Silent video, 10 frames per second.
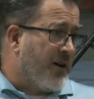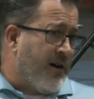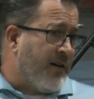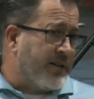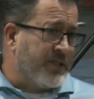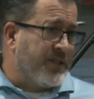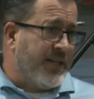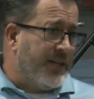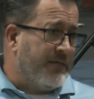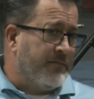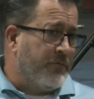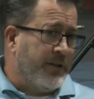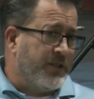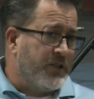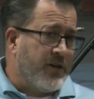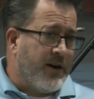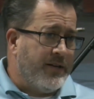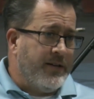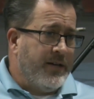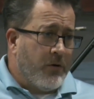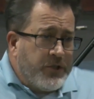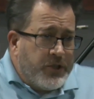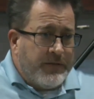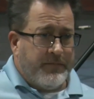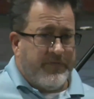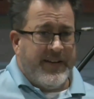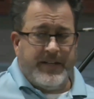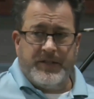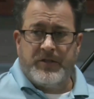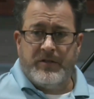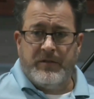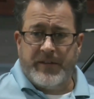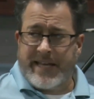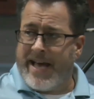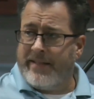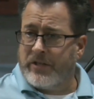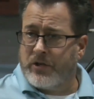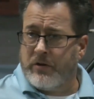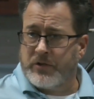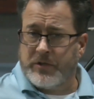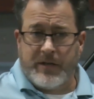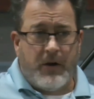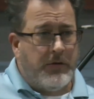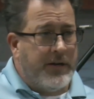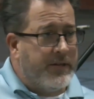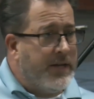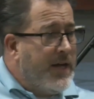Augustine really started. Origin fed into, and the Catholic Church took hold of it.